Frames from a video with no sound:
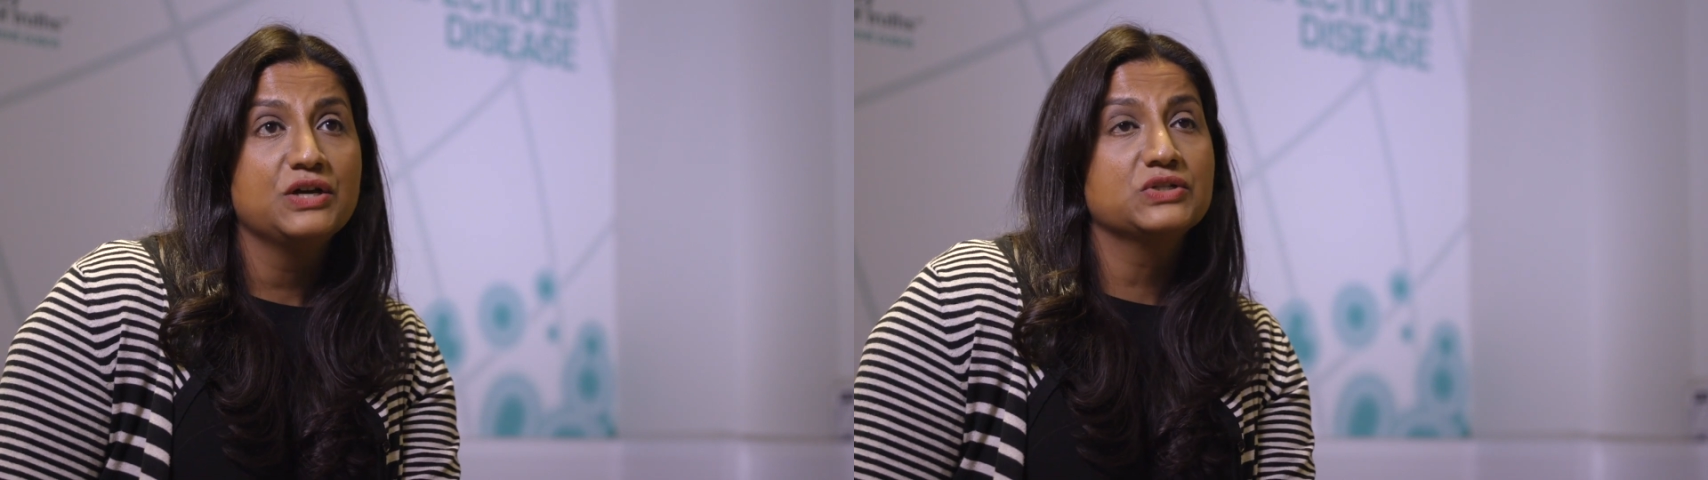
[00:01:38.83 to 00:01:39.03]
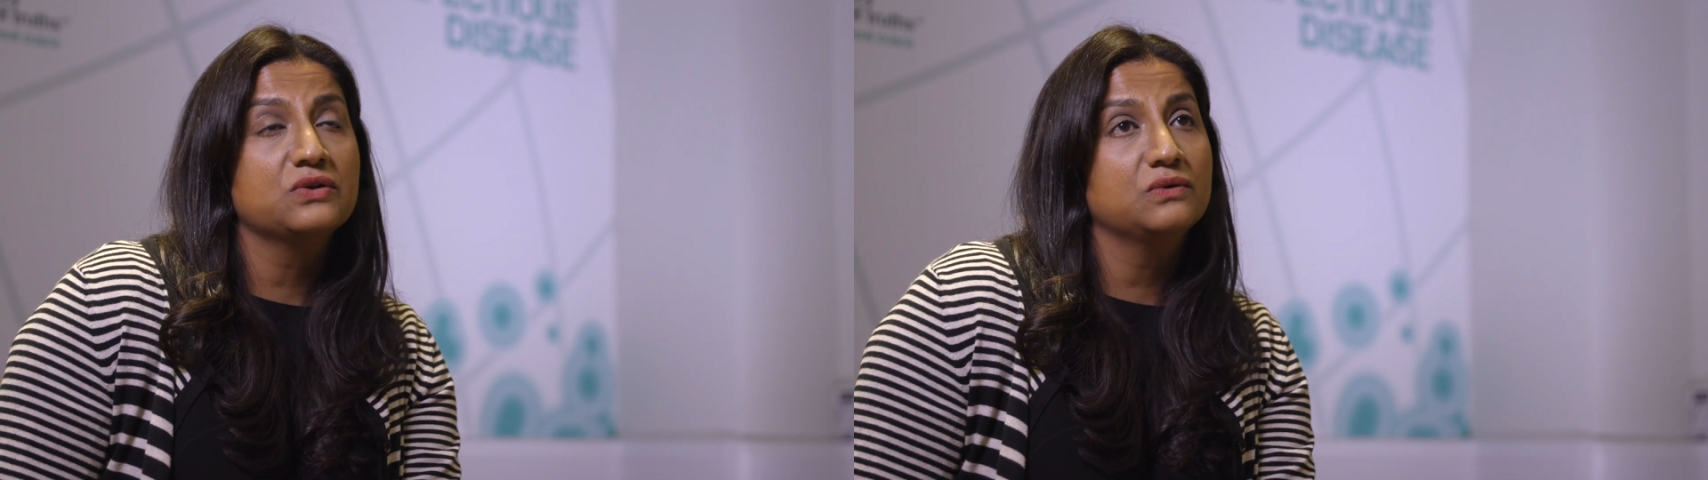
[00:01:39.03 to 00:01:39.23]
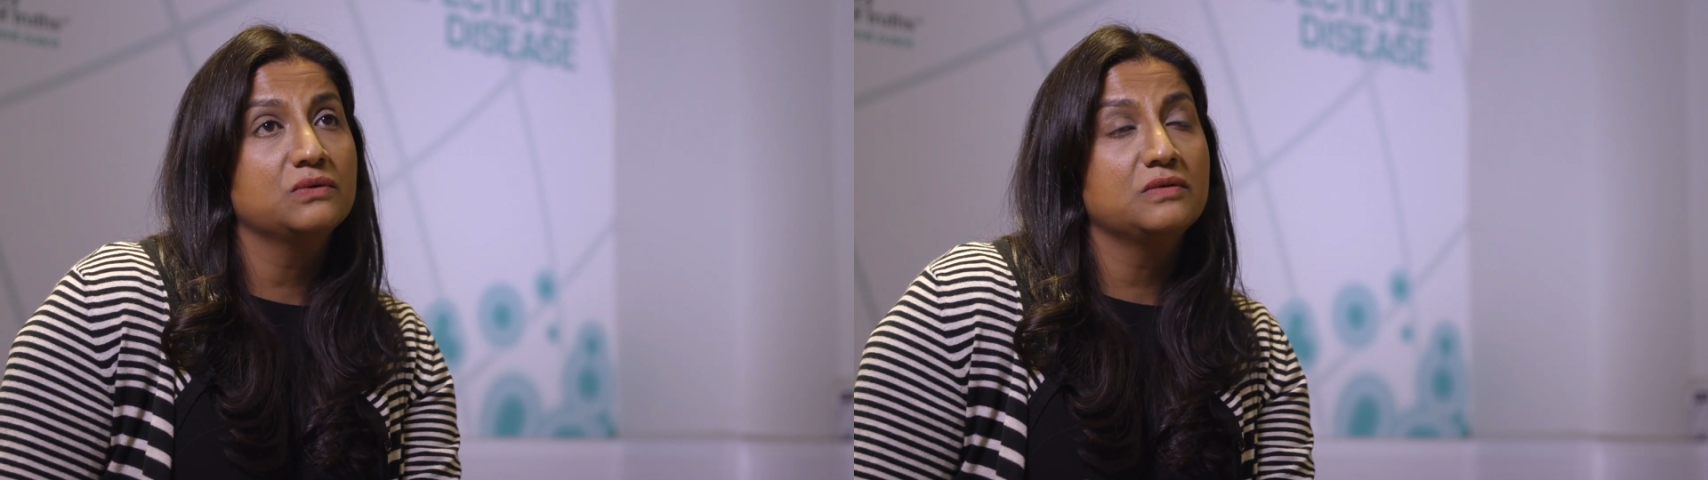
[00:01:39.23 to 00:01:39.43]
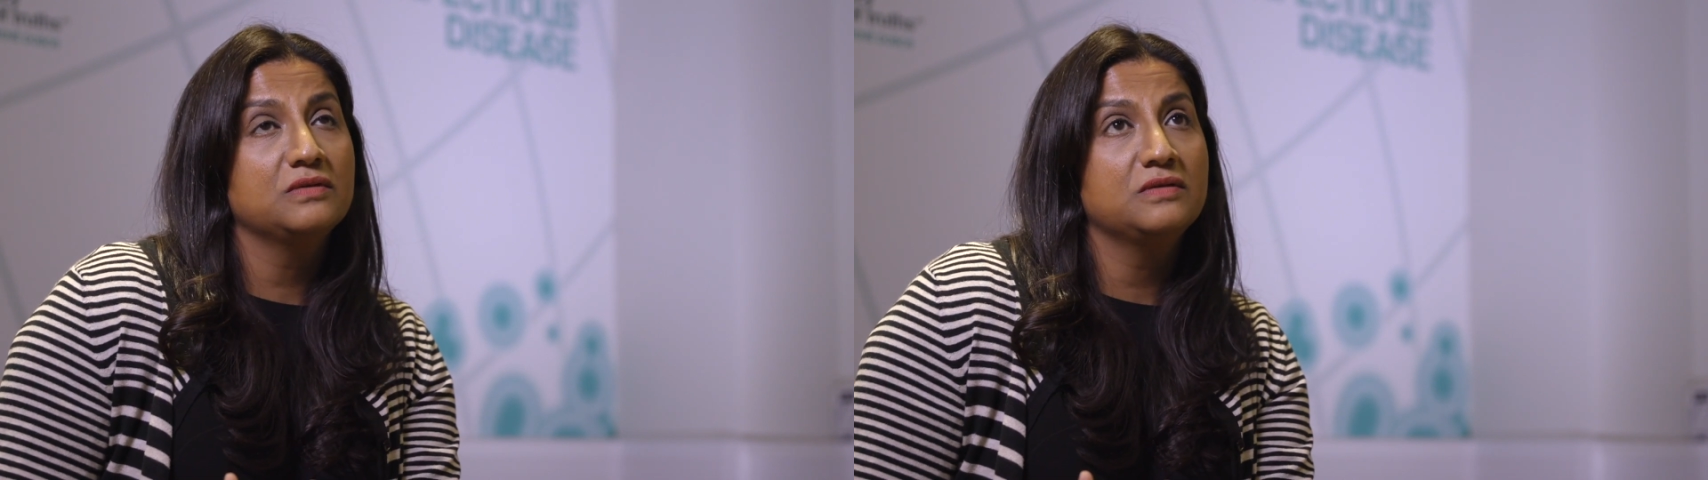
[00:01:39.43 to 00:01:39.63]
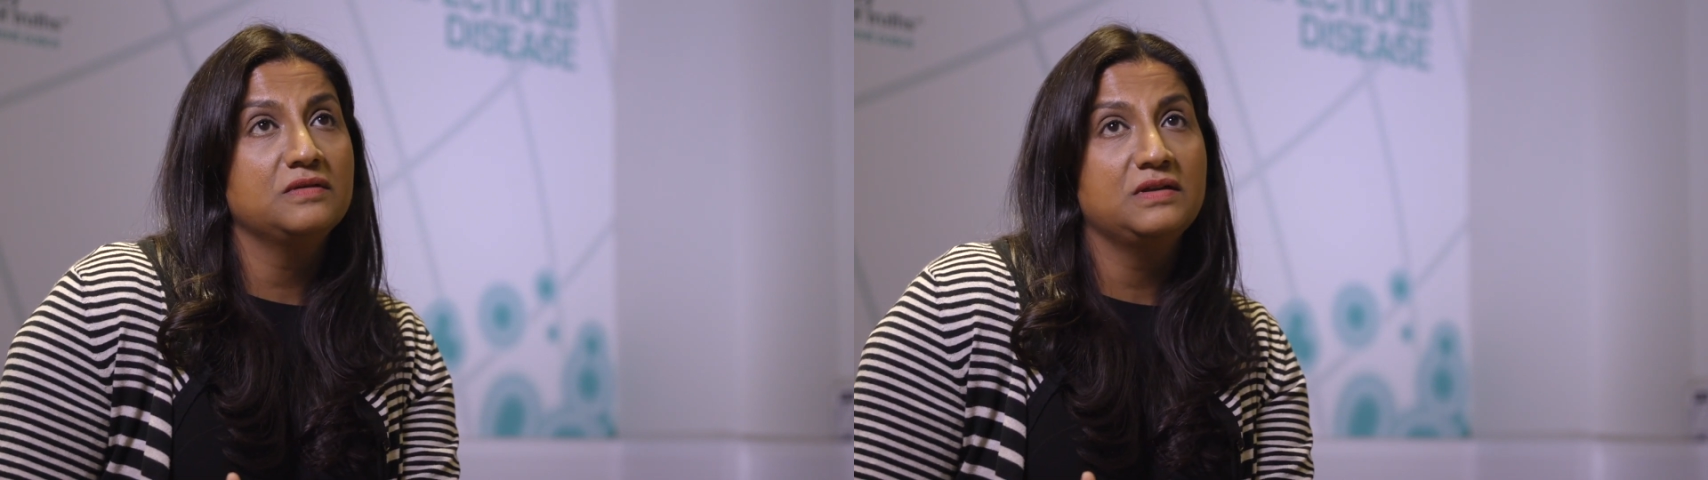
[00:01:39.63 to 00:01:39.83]
So
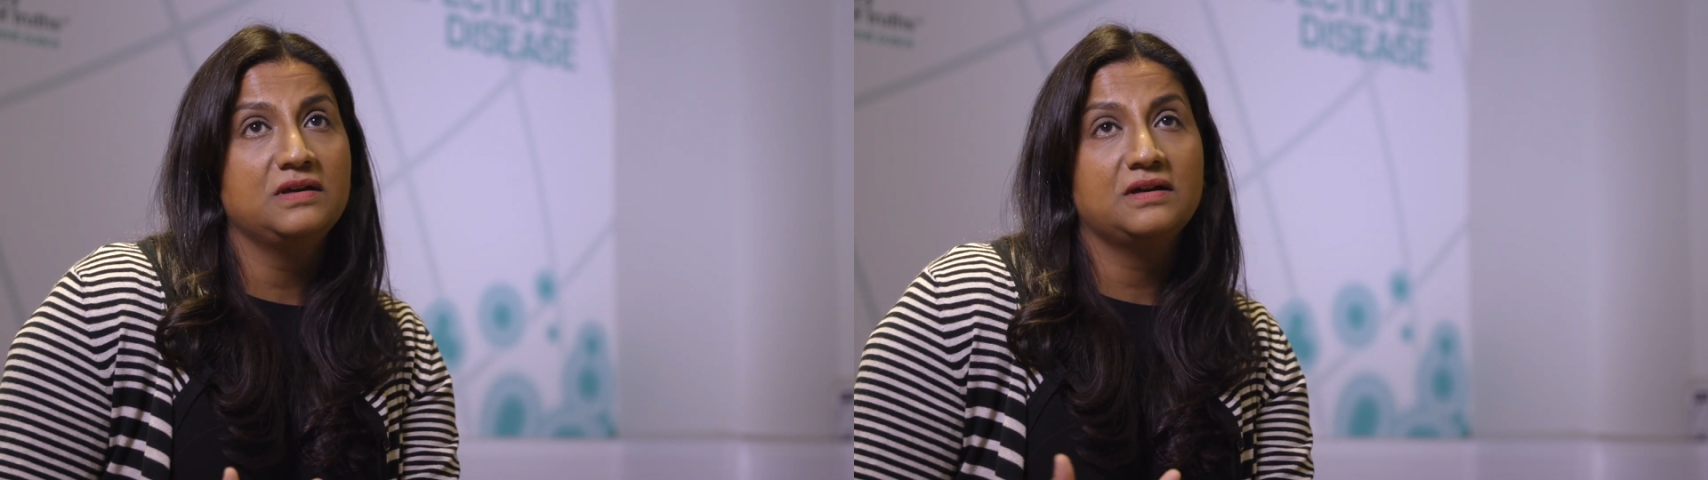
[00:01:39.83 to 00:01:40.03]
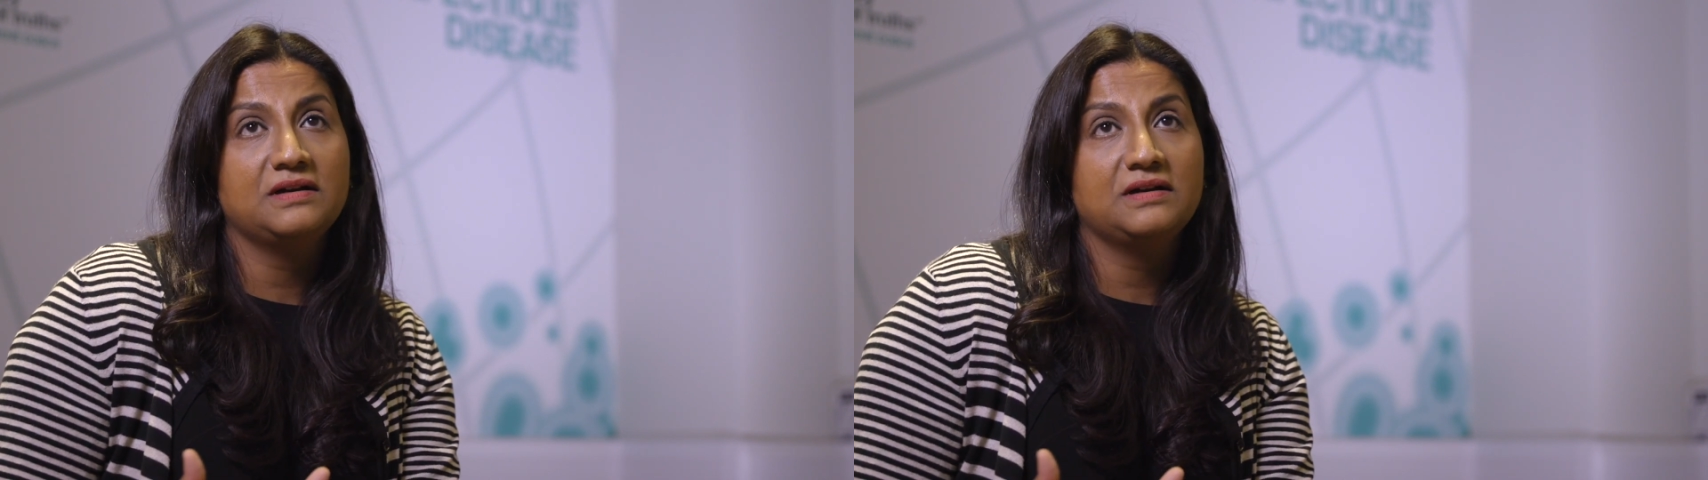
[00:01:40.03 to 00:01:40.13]
the